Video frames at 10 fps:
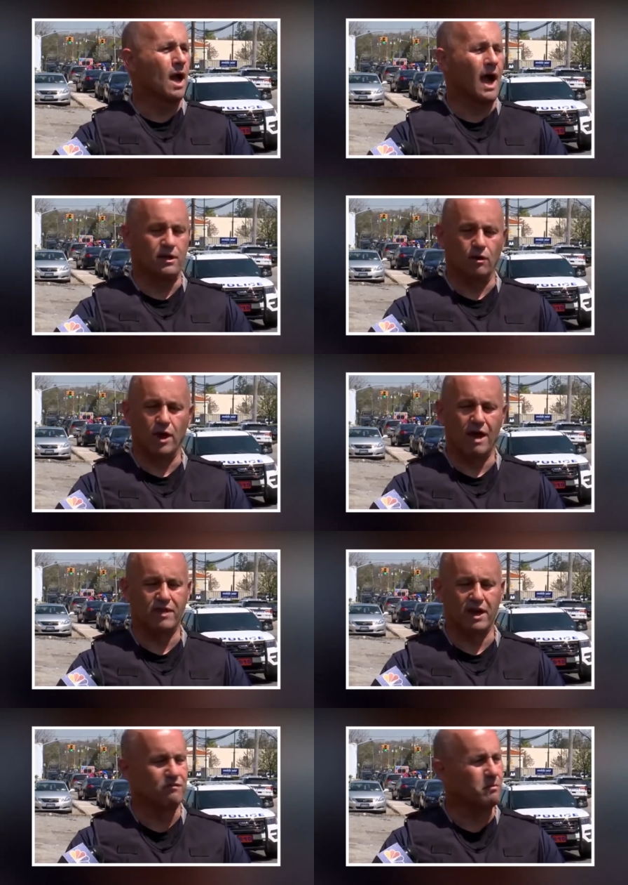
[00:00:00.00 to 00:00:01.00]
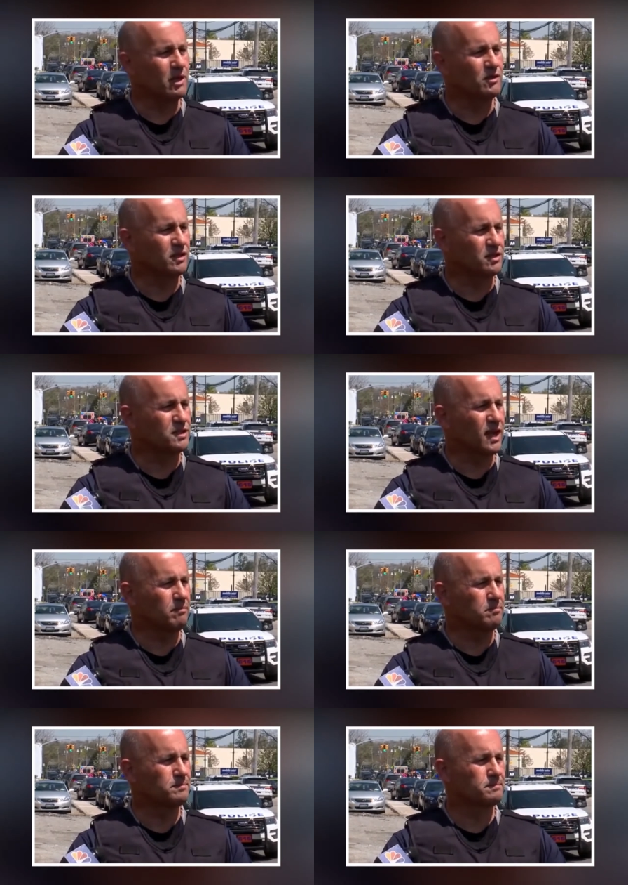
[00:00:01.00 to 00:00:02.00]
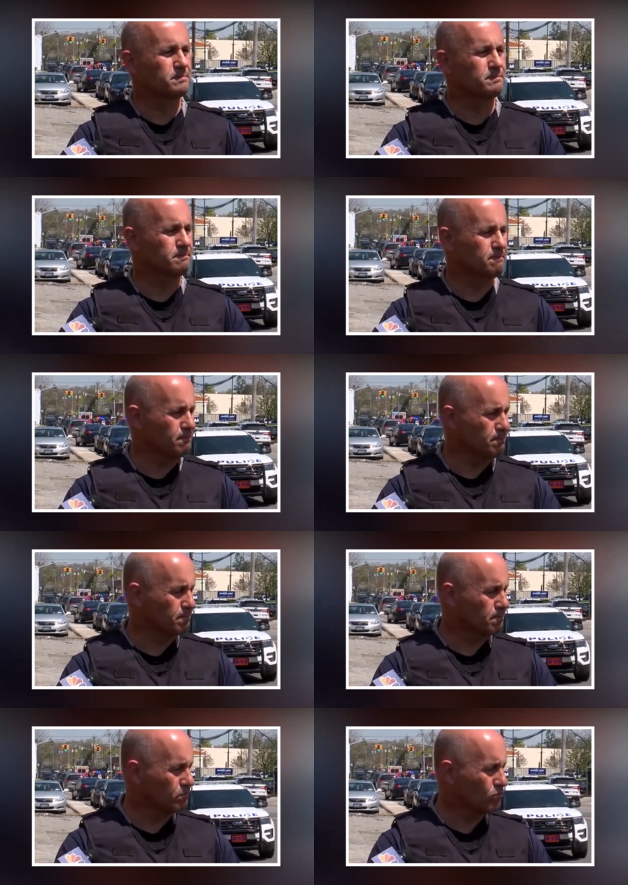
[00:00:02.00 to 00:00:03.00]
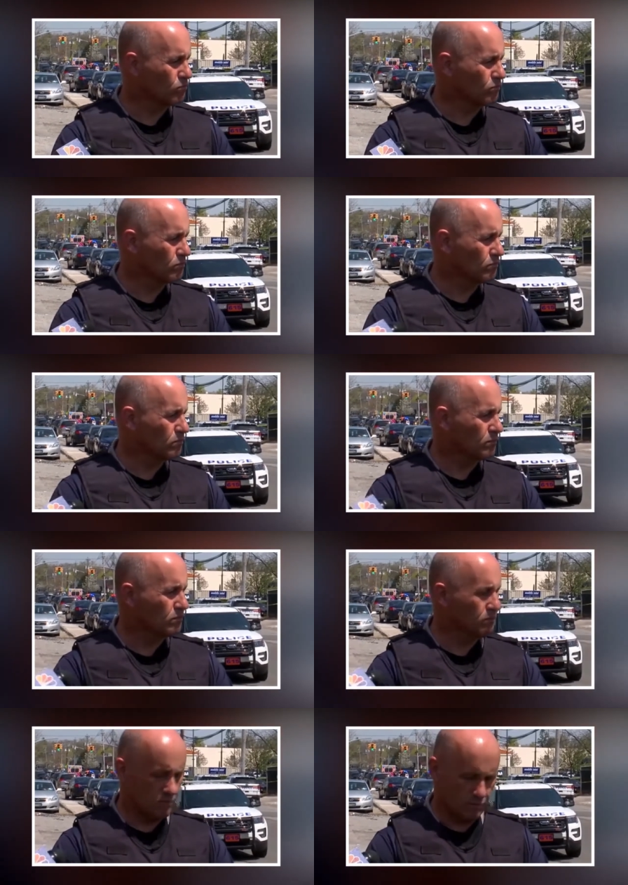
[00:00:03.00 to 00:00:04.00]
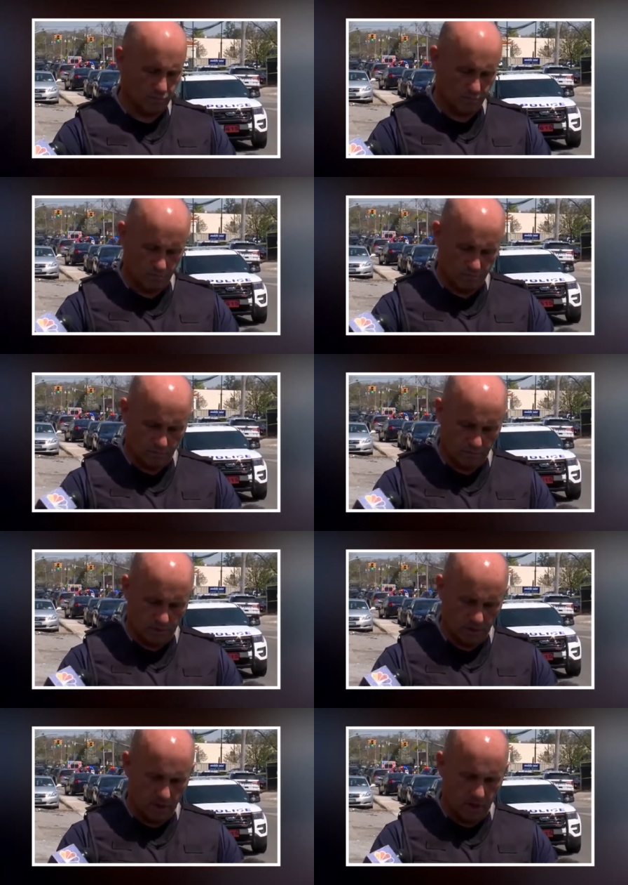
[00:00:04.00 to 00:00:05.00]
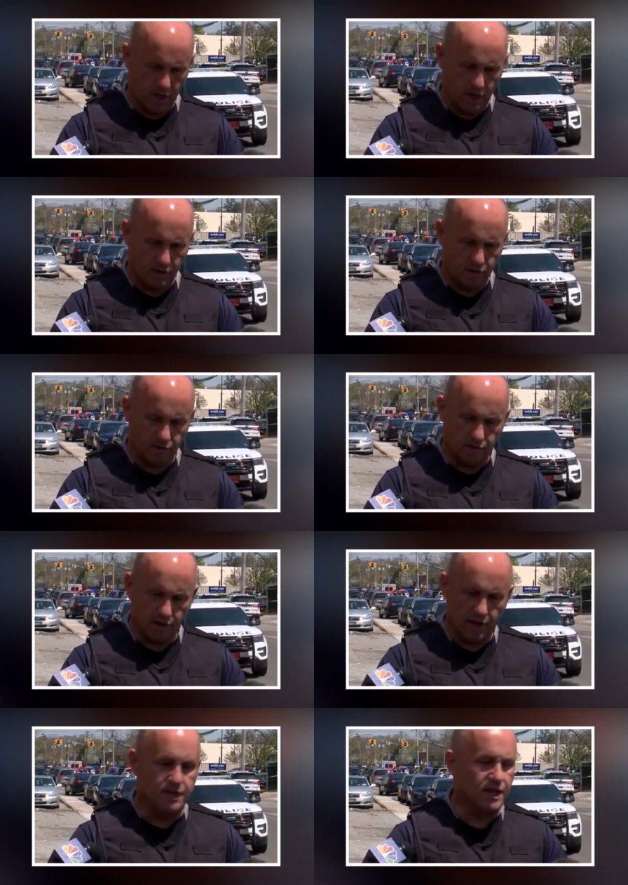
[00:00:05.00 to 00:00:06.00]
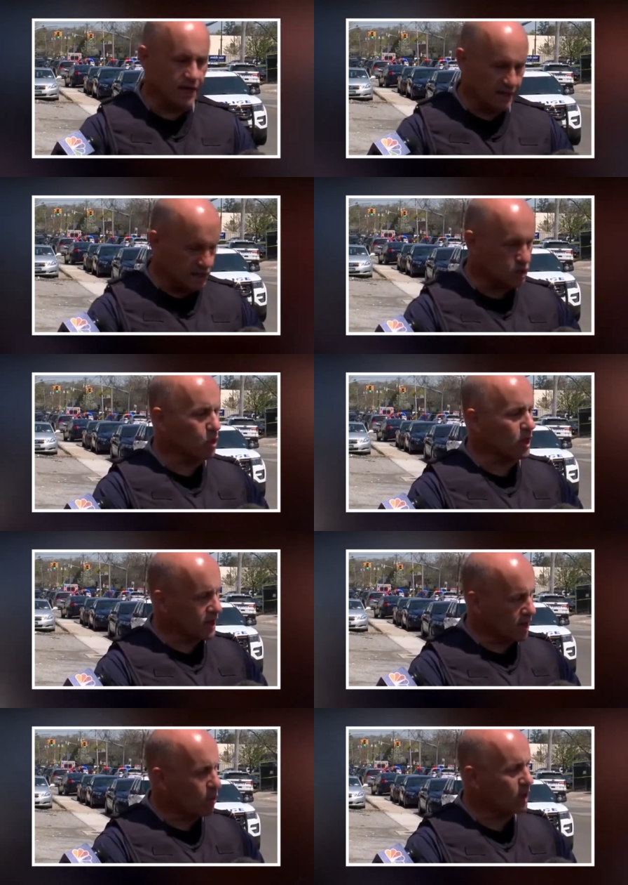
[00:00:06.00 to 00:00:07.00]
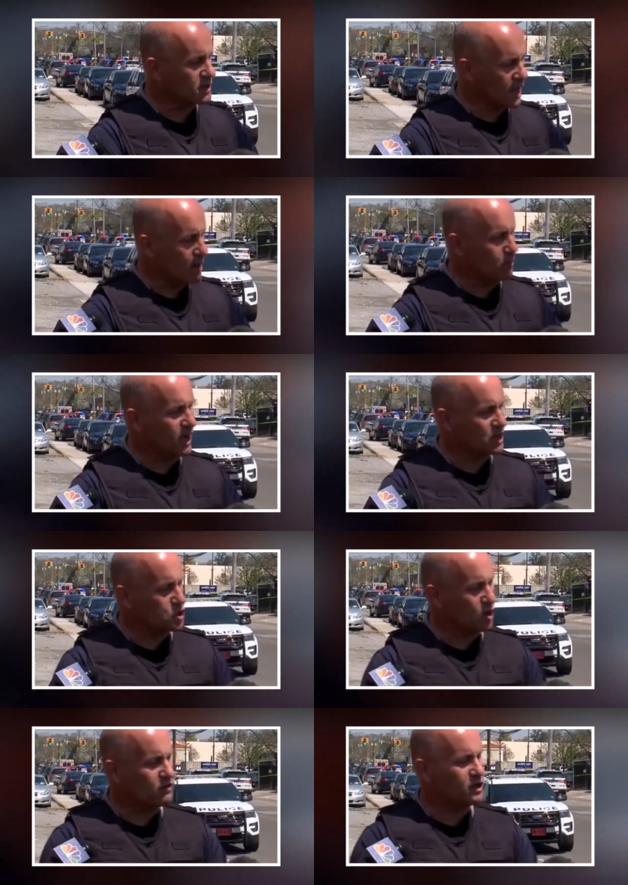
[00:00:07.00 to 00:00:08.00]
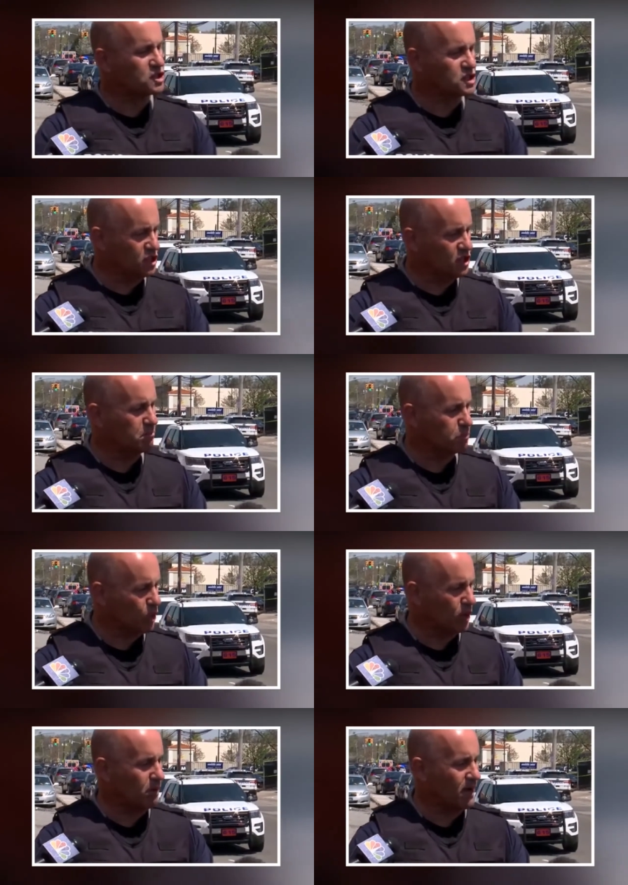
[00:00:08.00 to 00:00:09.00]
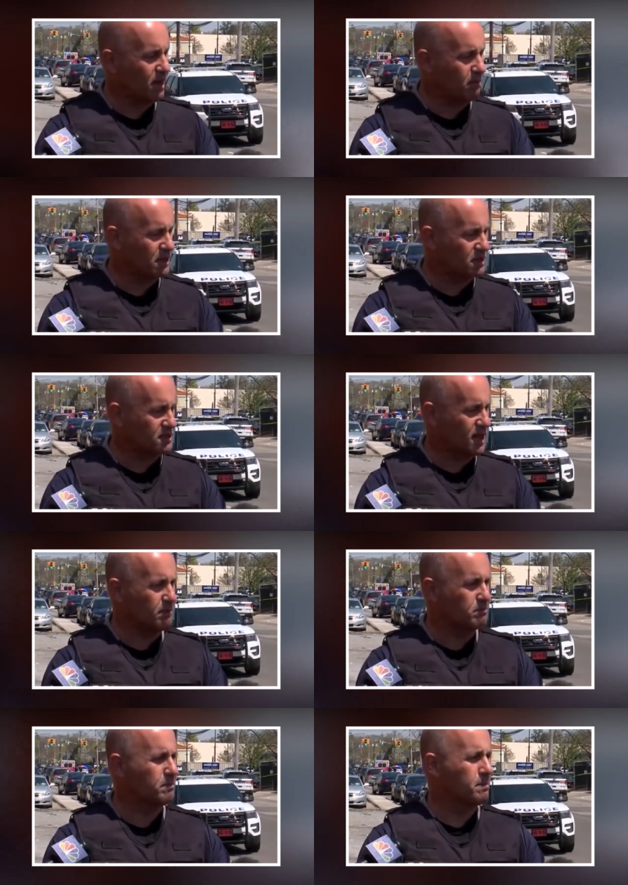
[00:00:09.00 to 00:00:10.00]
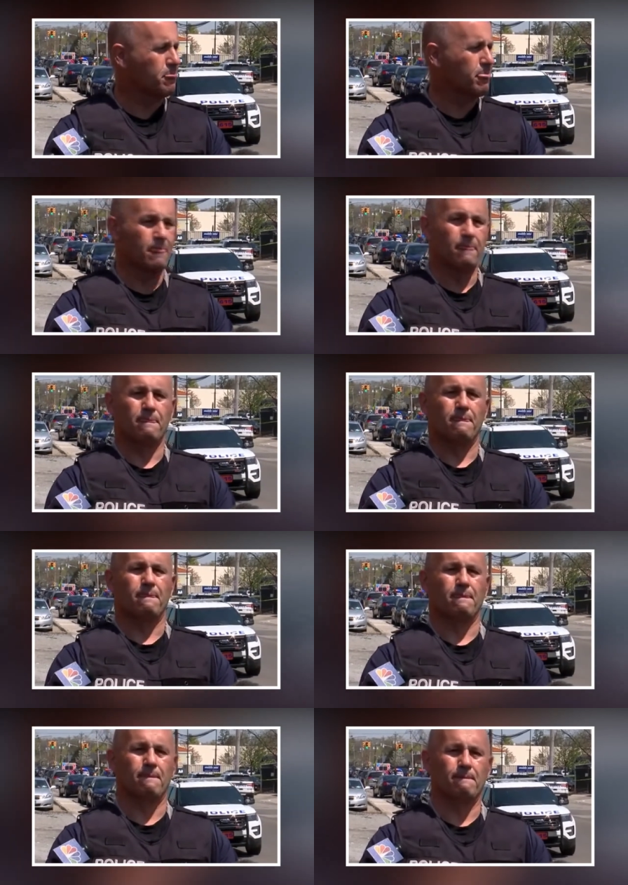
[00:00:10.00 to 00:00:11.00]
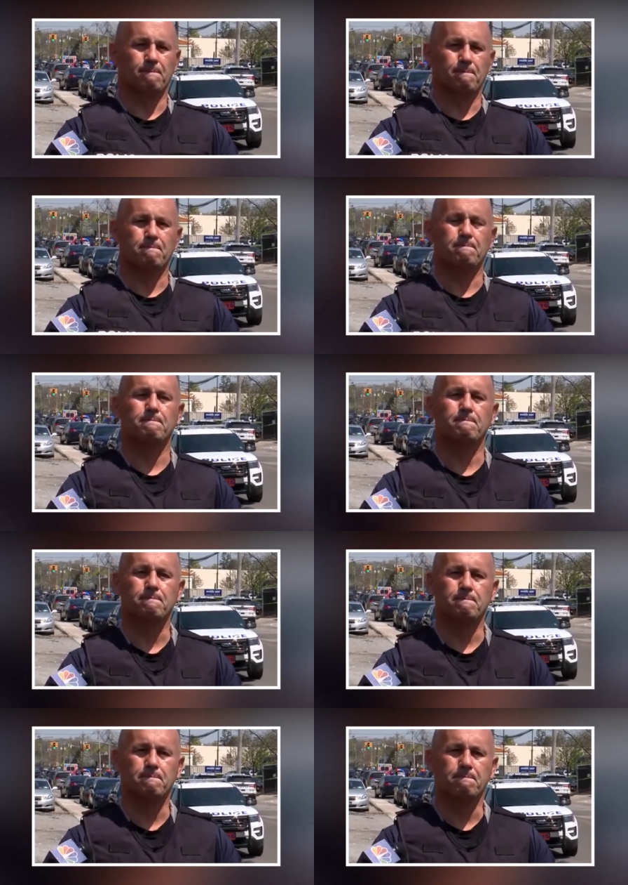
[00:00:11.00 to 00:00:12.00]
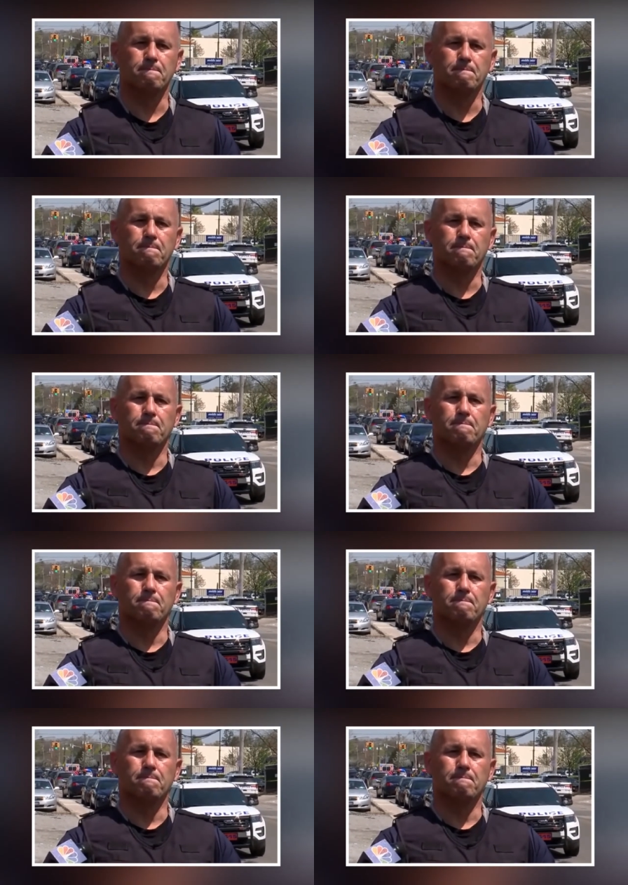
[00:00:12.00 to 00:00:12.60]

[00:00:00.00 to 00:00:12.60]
I don't have that information at this time. And he at least worked there at right? He did at least work there one time. We're not sure if he's still employed by them at this time. Did he say anything? Were any words exchanged?